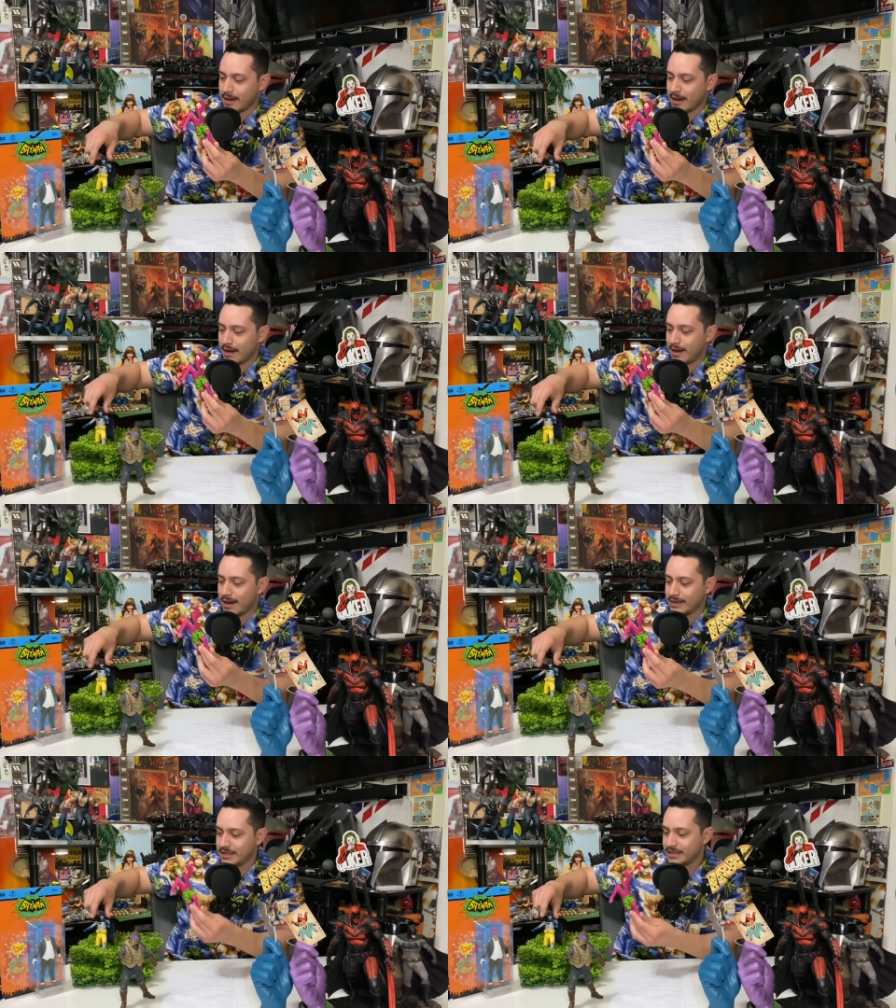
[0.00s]
Uh,
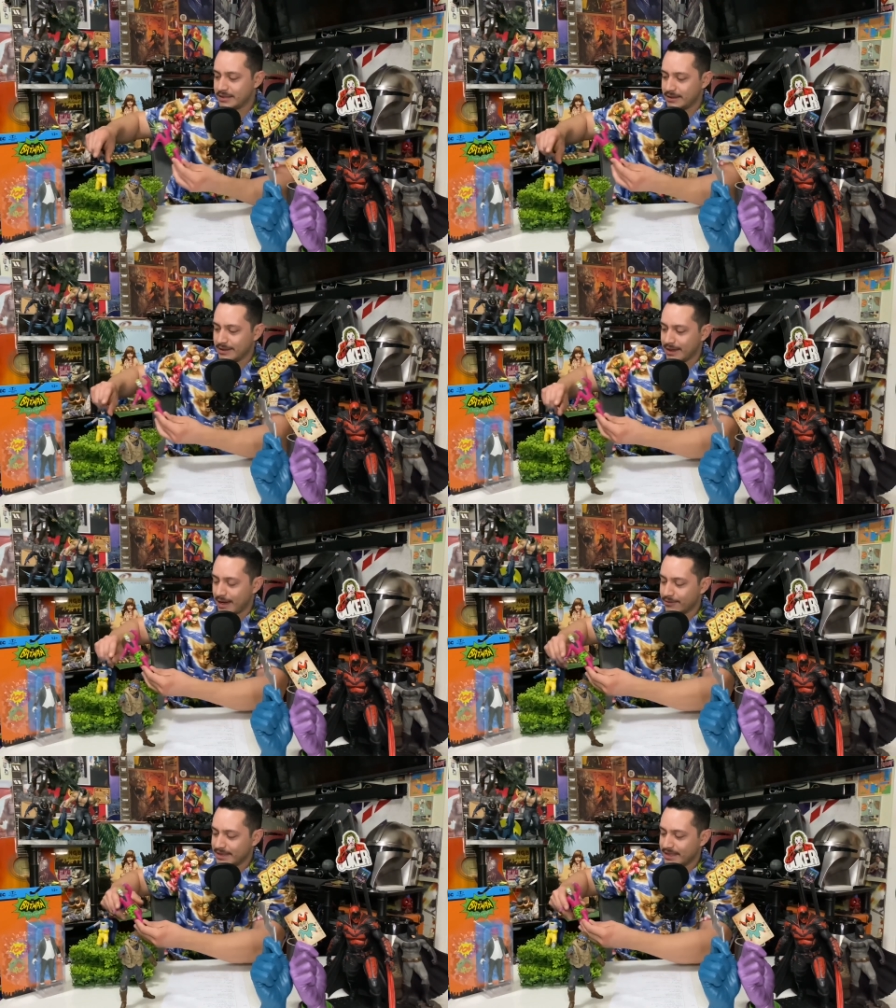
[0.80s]
I just.
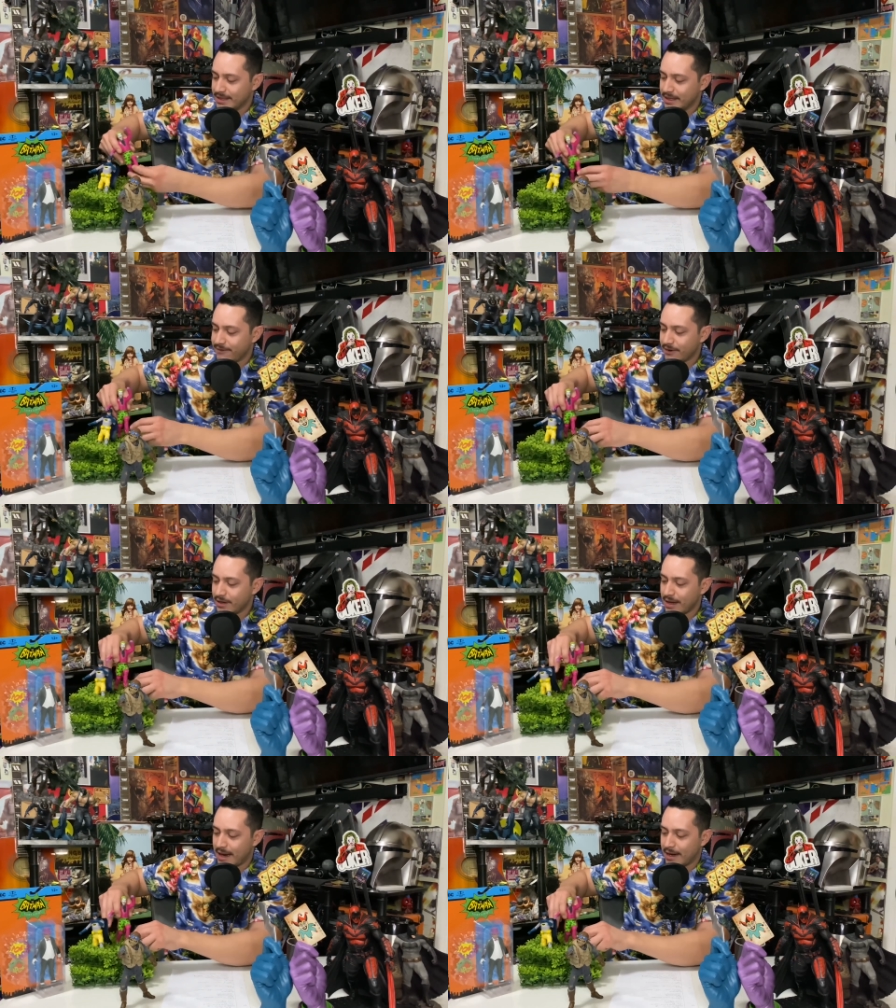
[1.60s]
I don't see the need for
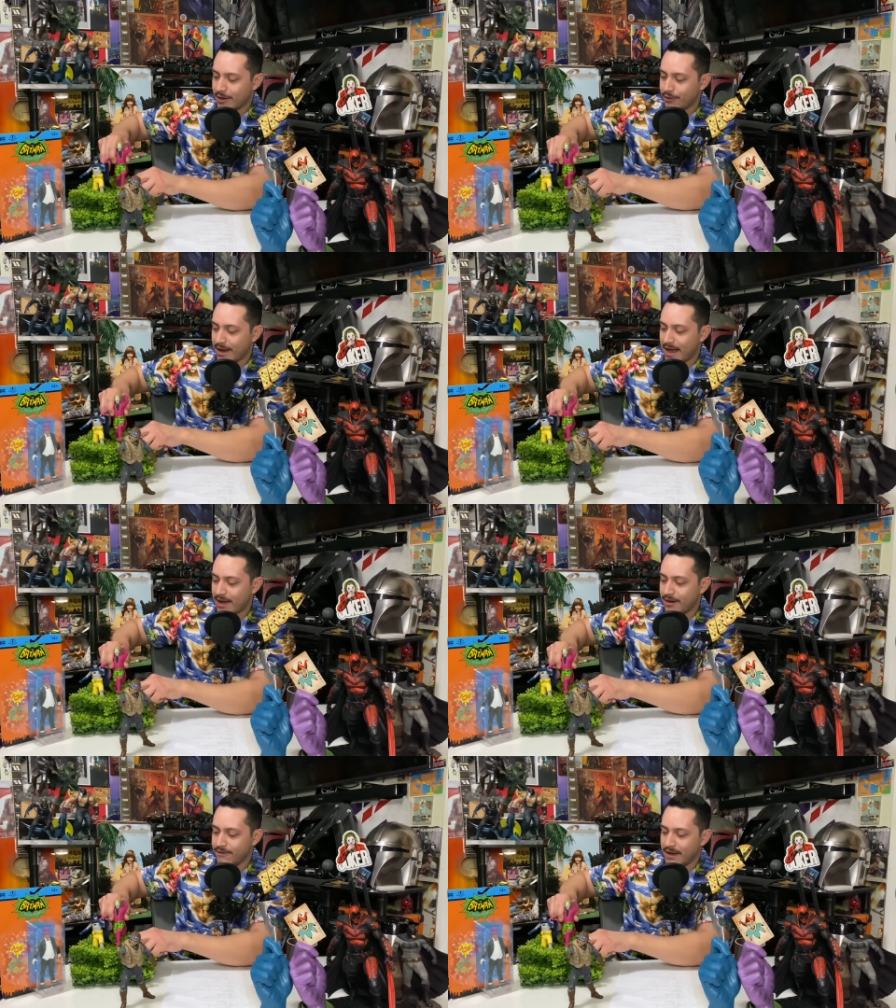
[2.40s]
it, and I don't
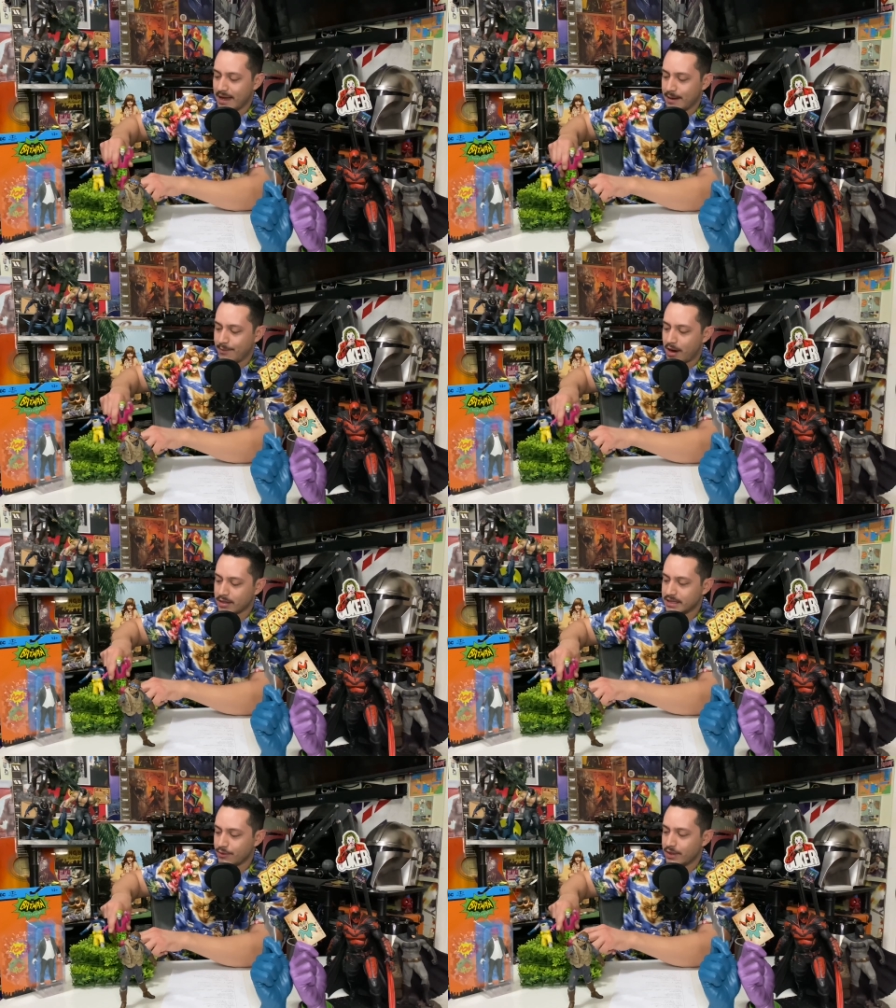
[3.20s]
have a
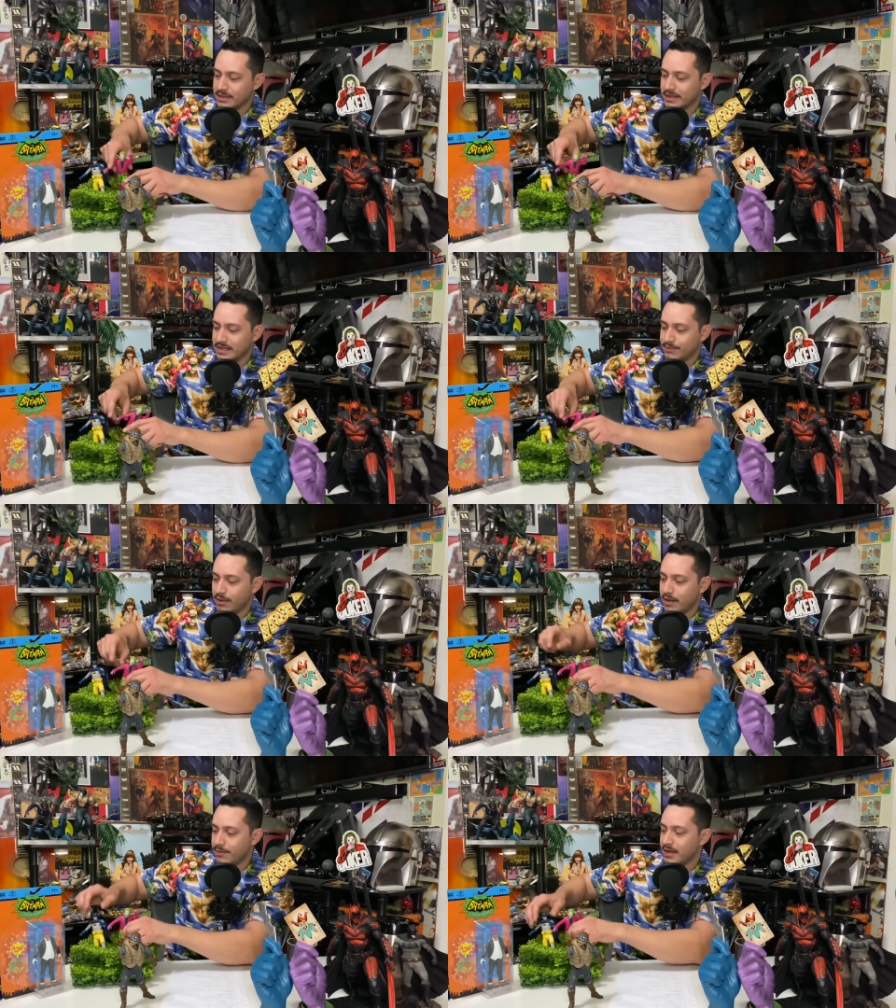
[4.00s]
boxing ring to
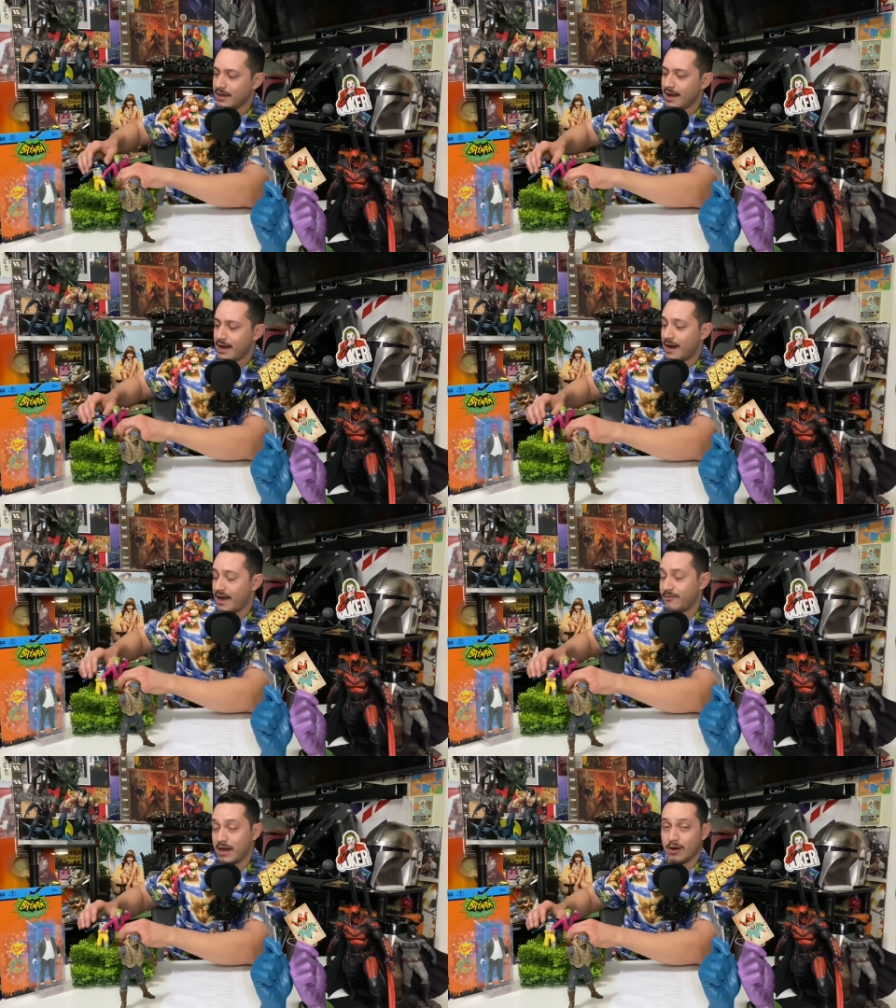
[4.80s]
display them in. I
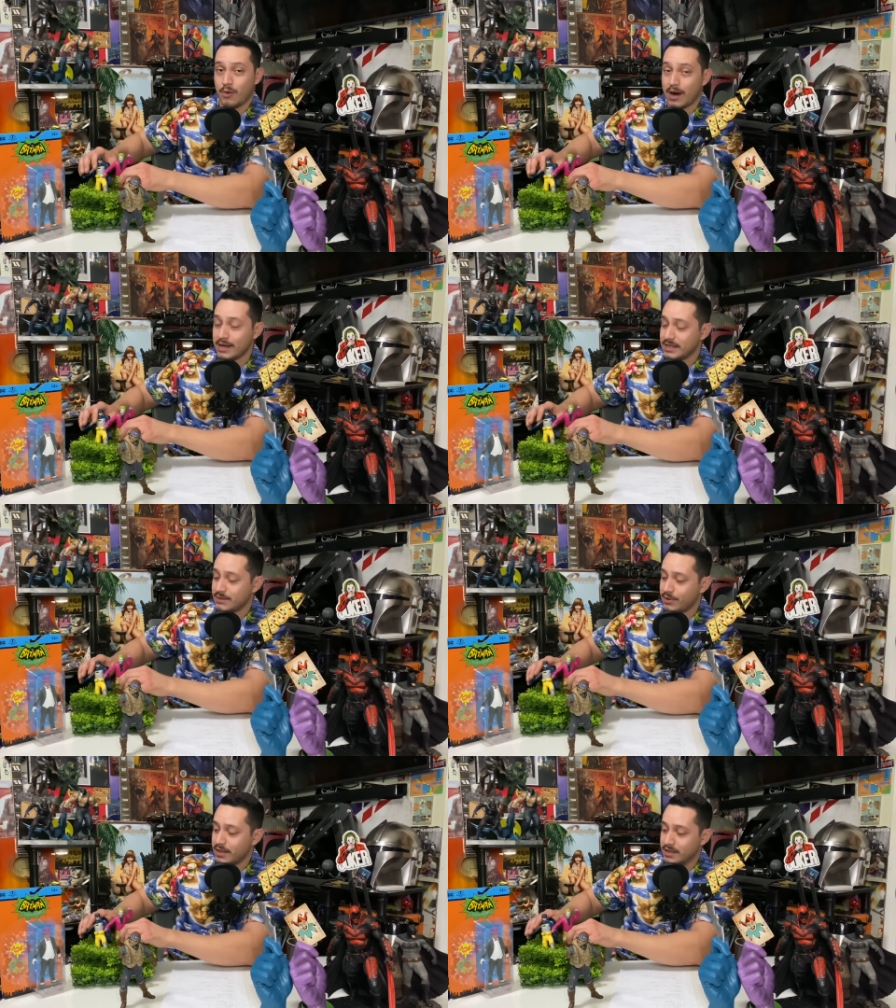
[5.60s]
have my Hawaii
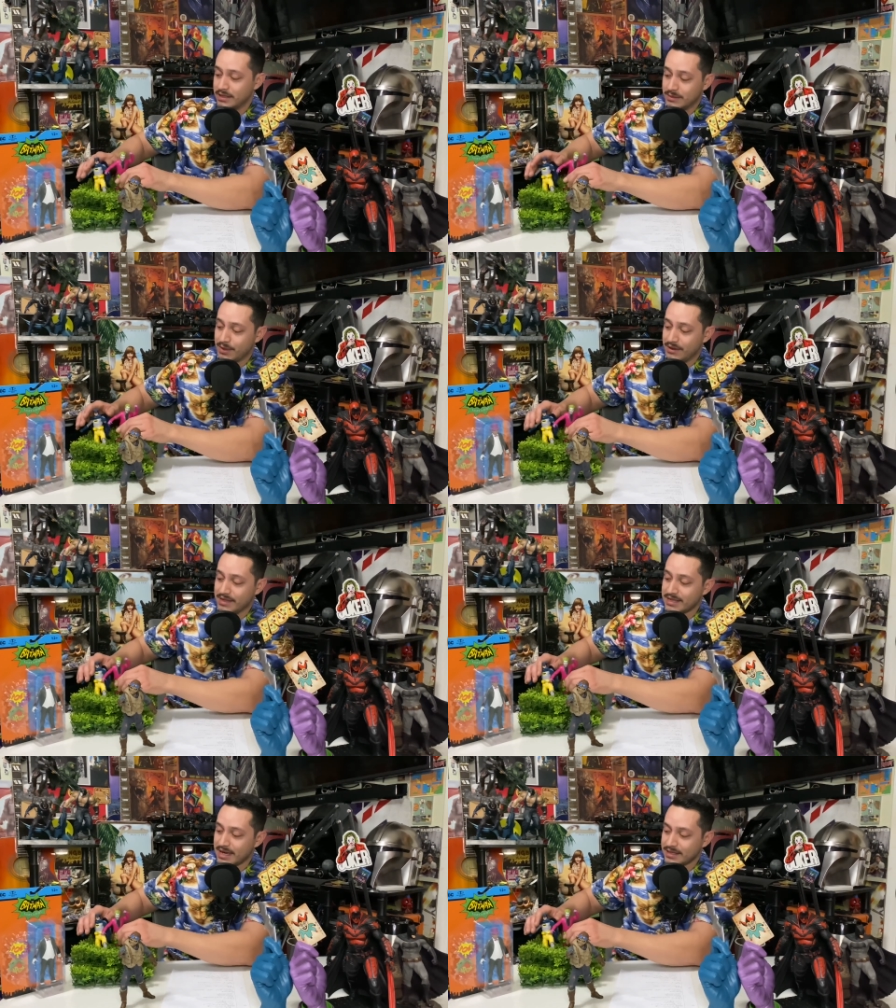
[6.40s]
display to display
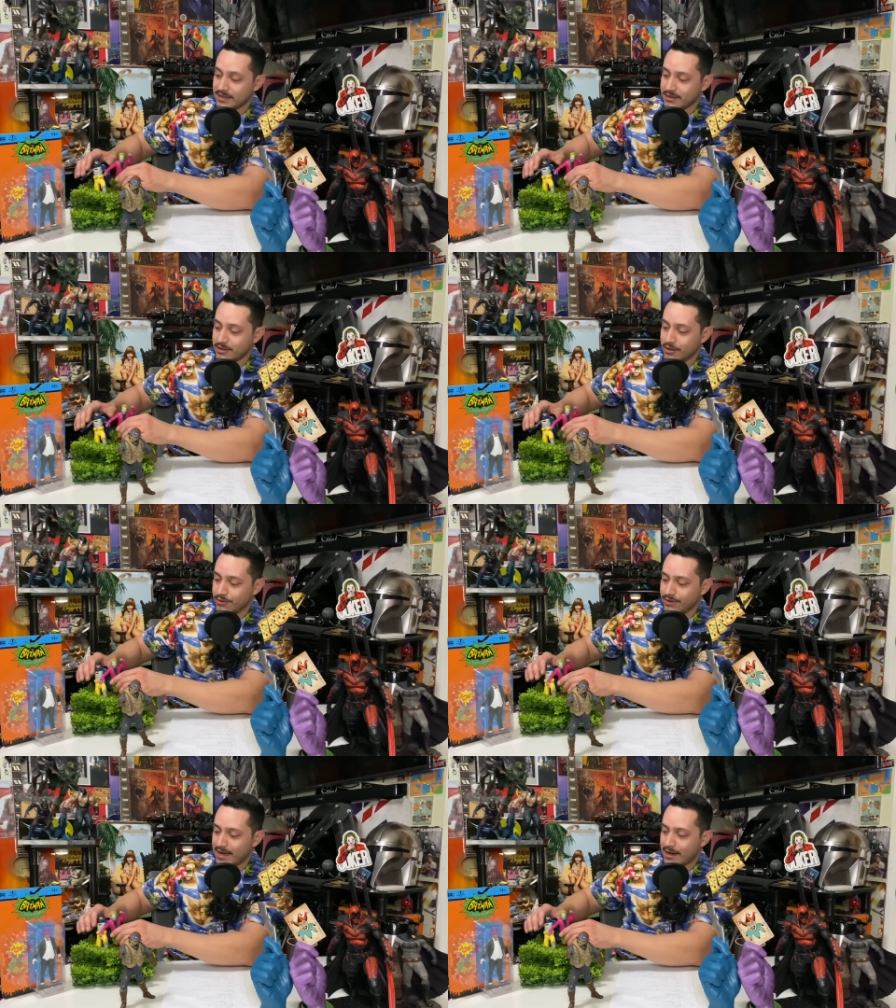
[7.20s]
these guys in,
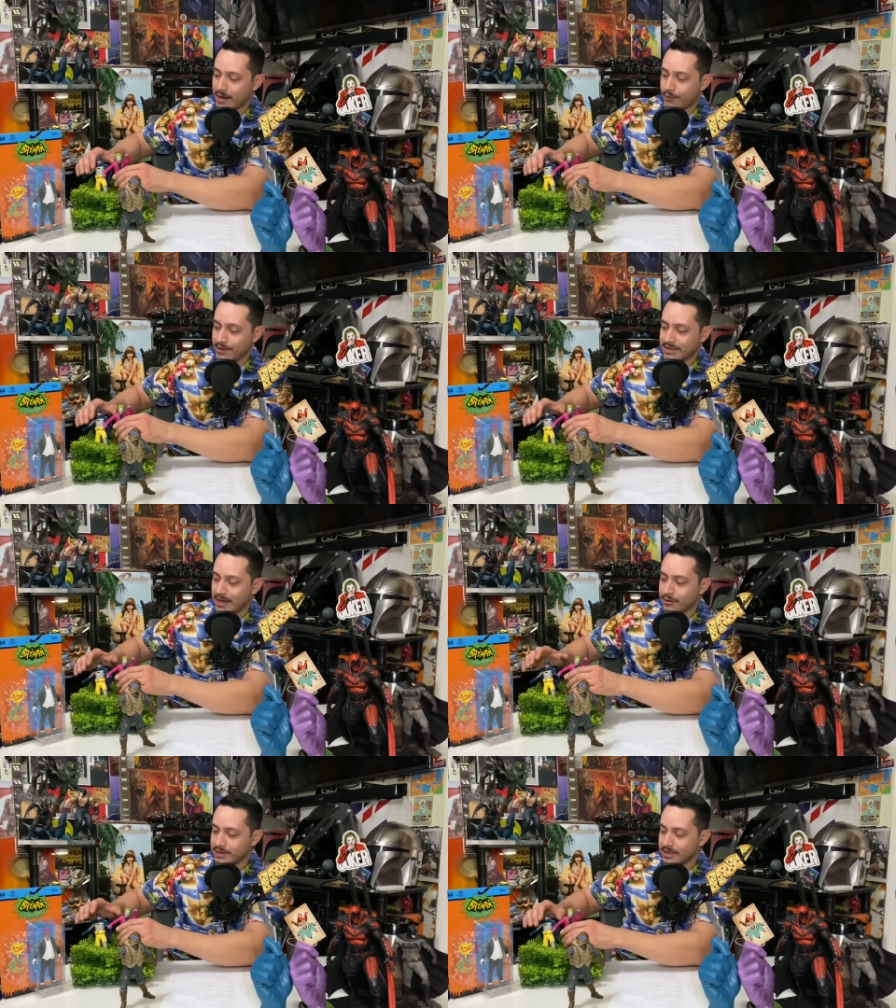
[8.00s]
so that kind of works
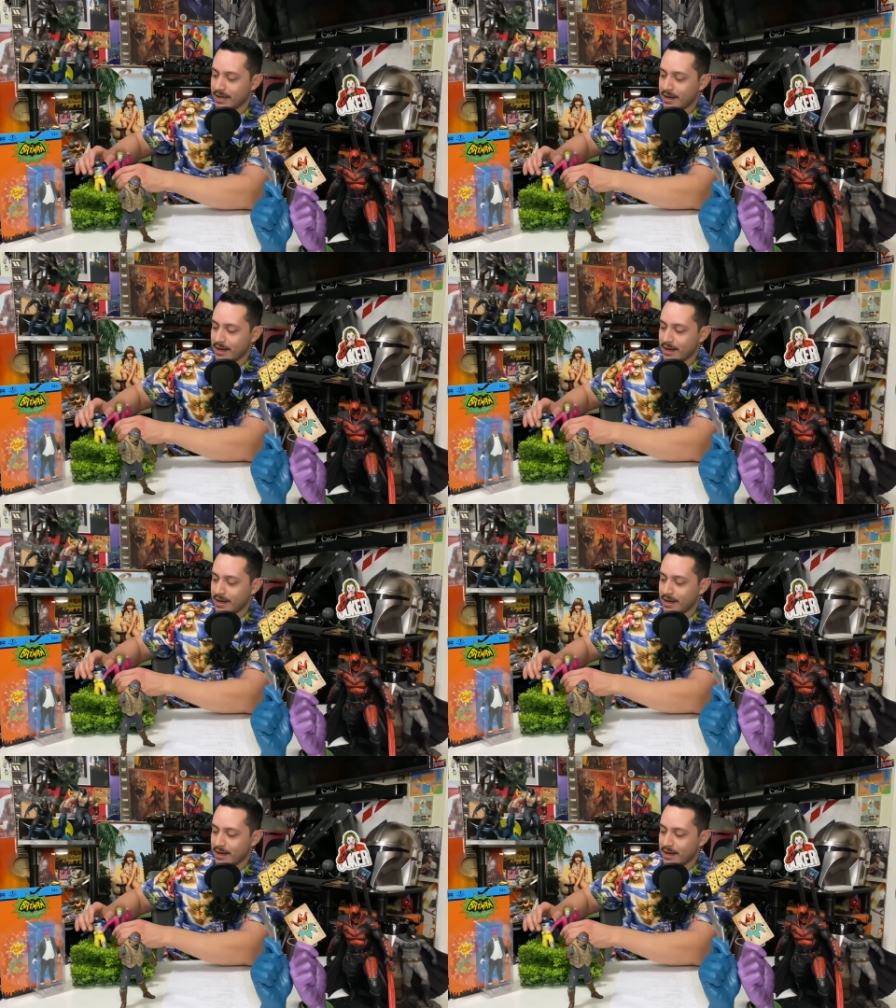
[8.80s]
out.